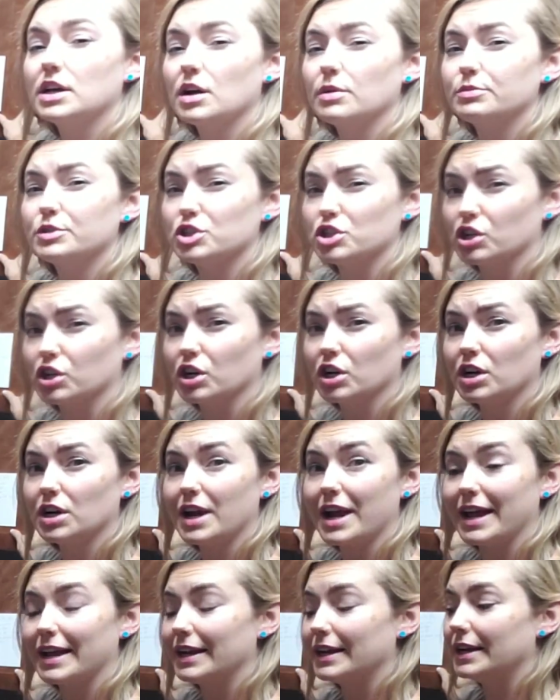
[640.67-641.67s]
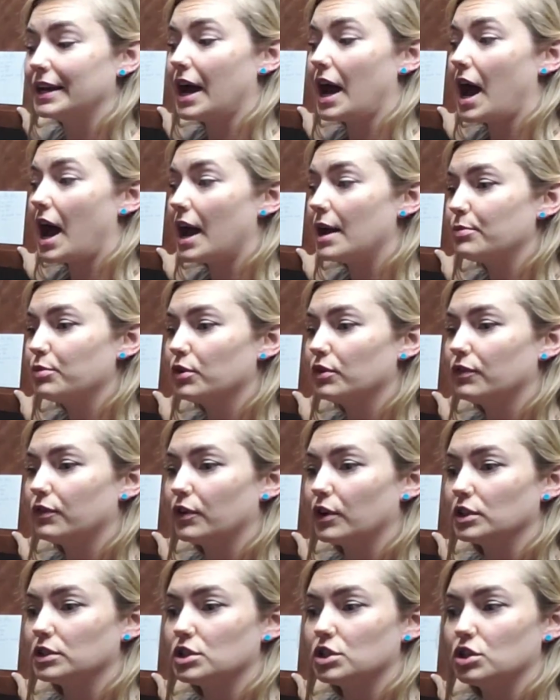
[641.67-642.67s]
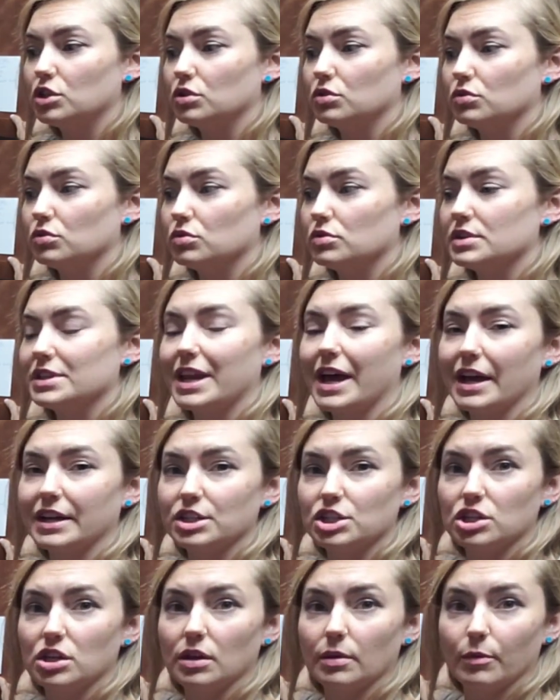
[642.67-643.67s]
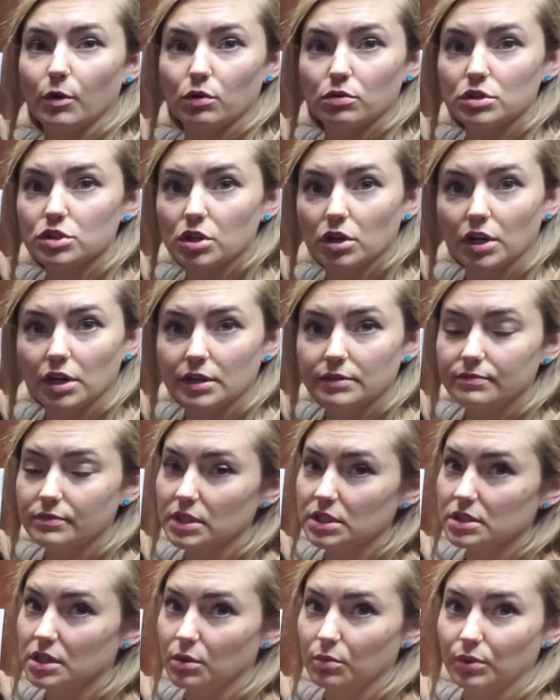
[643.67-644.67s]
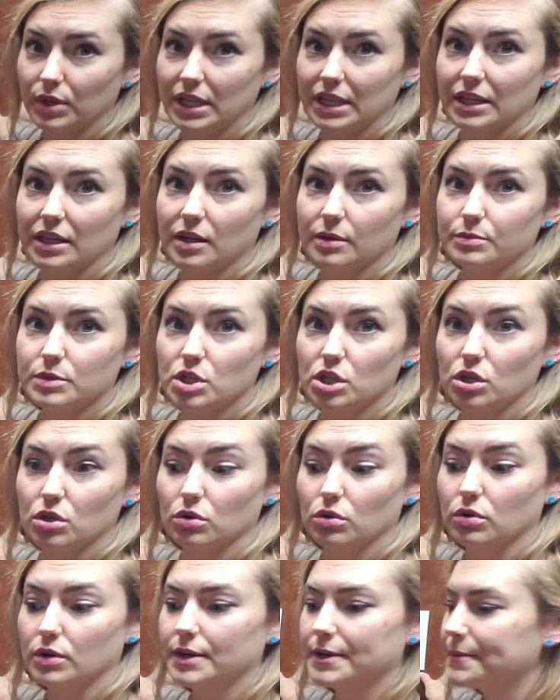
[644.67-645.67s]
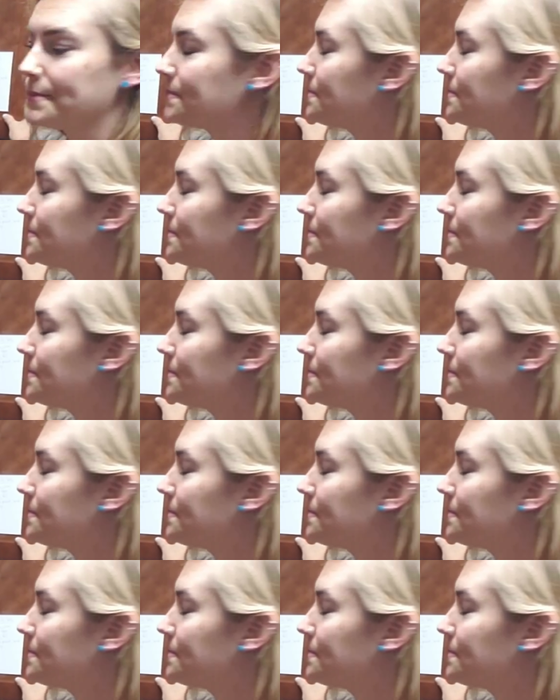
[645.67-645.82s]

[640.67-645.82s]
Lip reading: cup sugar, and I prefer to use non-GMO sugar. It's completely up to you.